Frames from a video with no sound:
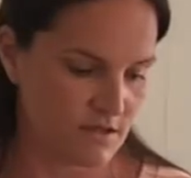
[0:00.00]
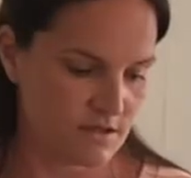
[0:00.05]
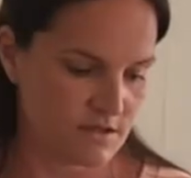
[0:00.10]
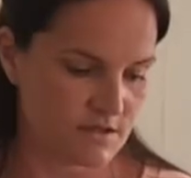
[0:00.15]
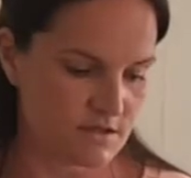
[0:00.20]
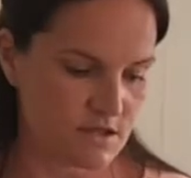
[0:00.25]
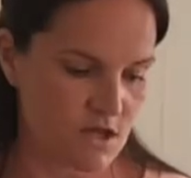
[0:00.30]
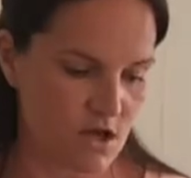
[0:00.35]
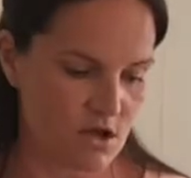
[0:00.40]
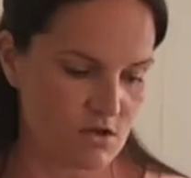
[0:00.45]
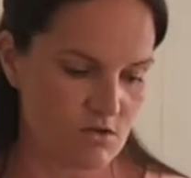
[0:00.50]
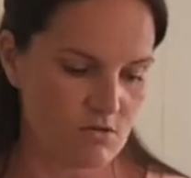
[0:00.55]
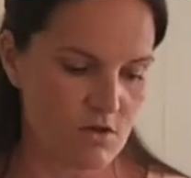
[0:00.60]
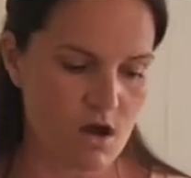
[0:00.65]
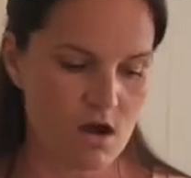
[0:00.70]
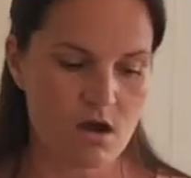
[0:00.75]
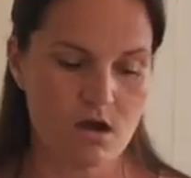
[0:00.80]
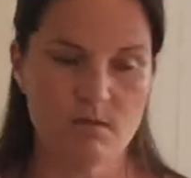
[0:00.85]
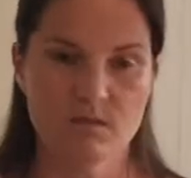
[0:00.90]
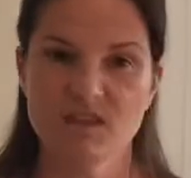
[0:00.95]
So
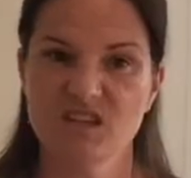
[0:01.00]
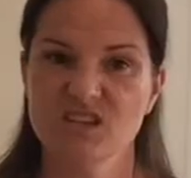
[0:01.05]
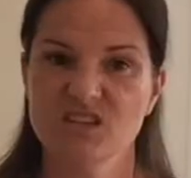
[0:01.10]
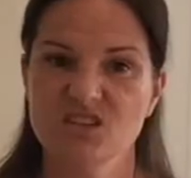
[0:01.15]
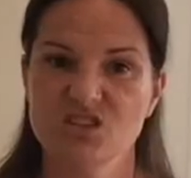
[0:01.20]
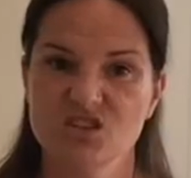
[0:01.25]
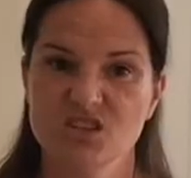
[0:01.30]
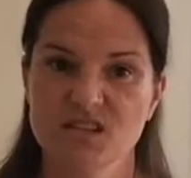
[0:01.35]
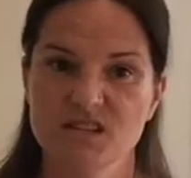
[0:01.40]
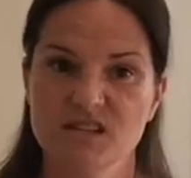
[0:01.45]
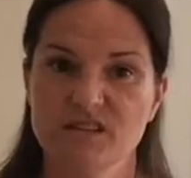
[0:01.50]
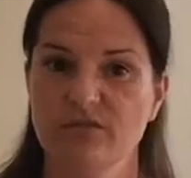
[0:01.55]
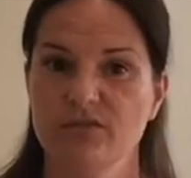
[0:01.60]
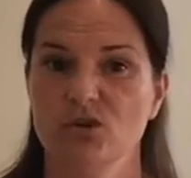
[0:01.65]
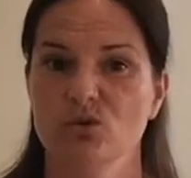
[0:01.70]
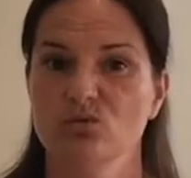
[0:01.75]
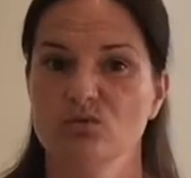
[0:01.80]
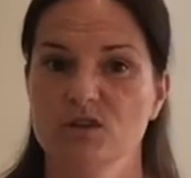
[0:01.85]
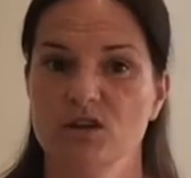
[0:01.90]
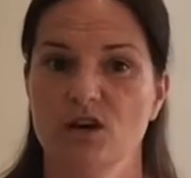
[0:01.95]
these are just a
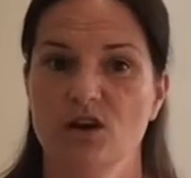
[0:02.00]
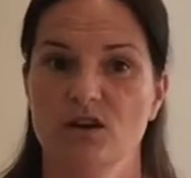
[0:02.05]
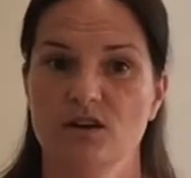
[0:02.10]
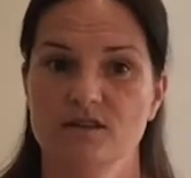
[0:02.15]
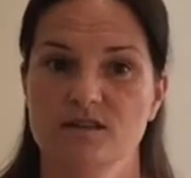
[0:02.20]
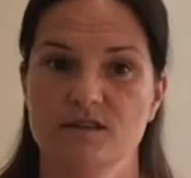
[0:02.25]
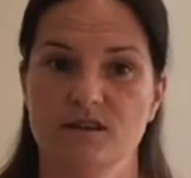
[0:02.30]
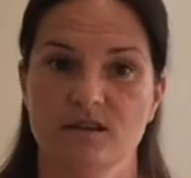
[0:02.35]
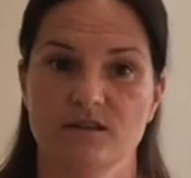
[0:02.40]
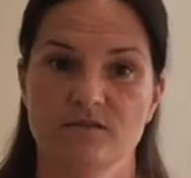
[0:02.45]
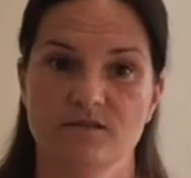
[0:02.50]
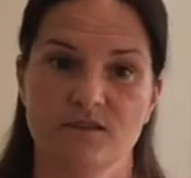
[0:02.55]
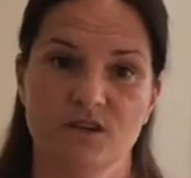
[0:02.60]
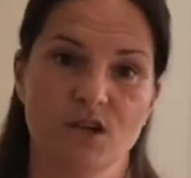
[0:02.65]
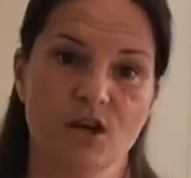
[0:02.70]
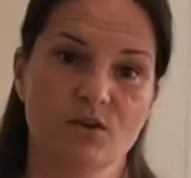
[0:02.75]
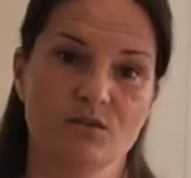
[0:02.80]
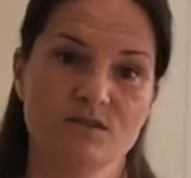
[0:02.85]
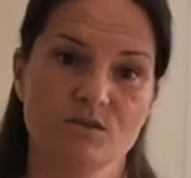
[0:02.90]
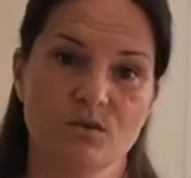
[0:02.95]
different alternative, you
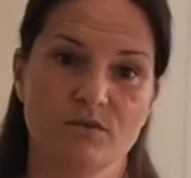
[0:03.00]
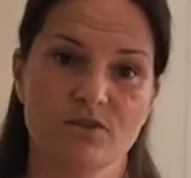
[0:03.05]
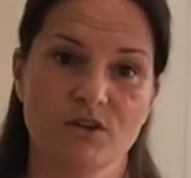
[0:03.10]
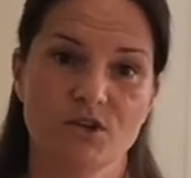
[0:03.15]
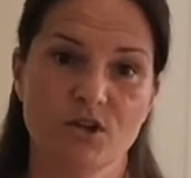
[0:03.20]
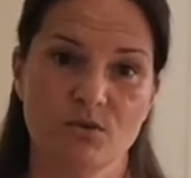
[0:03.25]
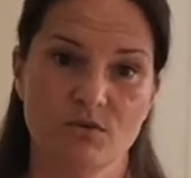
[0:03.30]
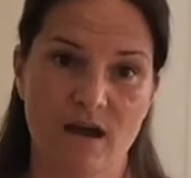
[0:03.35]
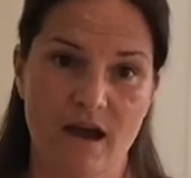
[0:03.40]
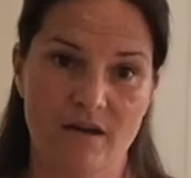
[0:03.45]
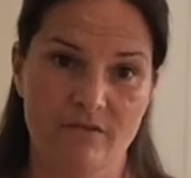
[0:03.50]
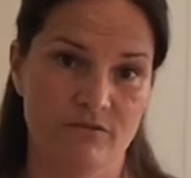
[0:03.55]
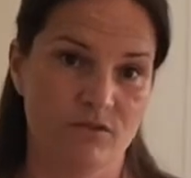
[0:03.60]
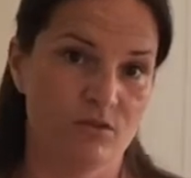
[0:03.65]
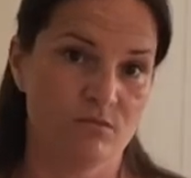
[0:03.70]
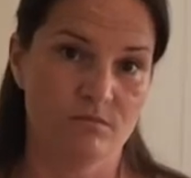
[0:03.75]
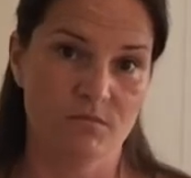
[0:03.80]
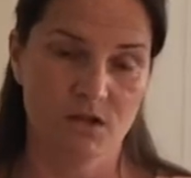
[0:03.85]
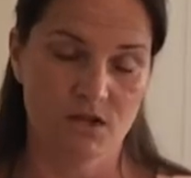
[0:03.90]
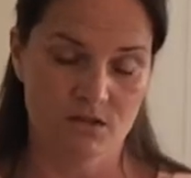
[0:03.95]
know, so if you don't have
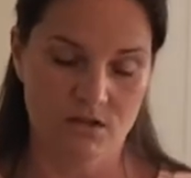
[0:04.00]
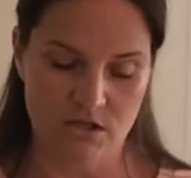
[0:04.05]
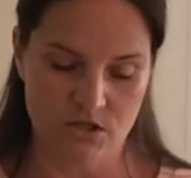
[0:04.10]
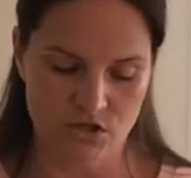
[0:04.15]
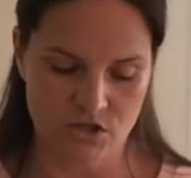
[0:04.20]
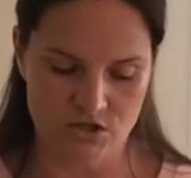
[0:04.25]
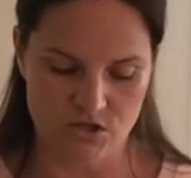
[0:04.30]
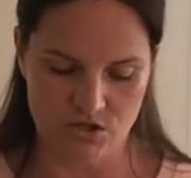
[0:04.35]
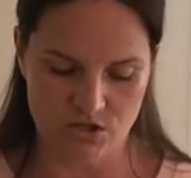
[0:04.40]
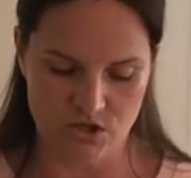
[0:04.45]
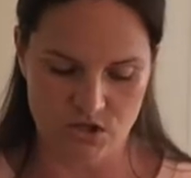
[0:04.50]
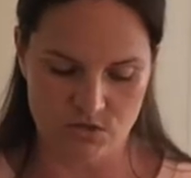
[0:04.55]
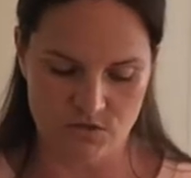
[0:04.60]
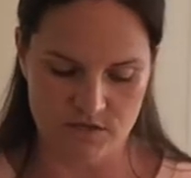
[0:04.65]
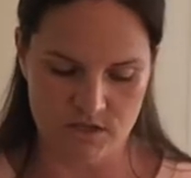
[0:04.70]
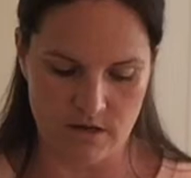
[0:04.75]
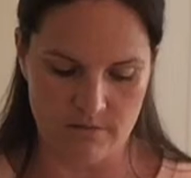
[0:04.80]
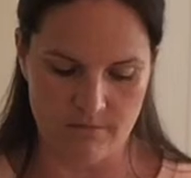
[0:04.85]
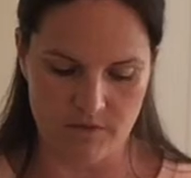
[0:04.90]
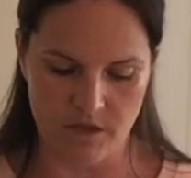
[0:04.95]
them, then just use
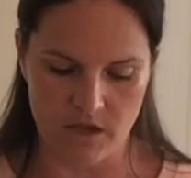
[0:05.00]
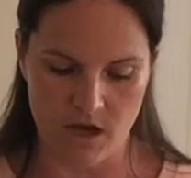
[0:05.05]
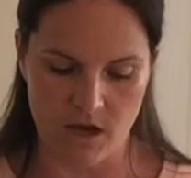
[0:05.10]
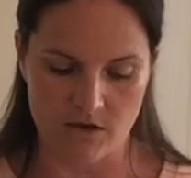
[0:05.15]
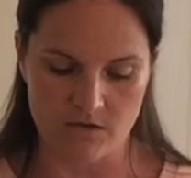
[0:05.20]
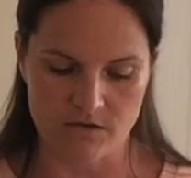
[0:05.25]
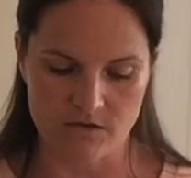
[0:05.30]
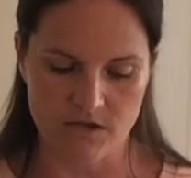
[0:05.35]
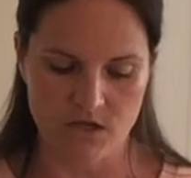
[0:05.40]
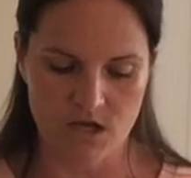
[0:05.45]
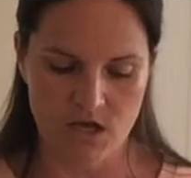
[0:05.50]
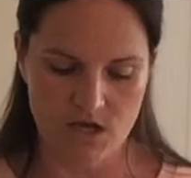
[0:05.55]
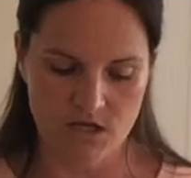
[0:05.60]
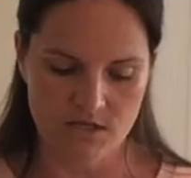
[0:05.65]
something else.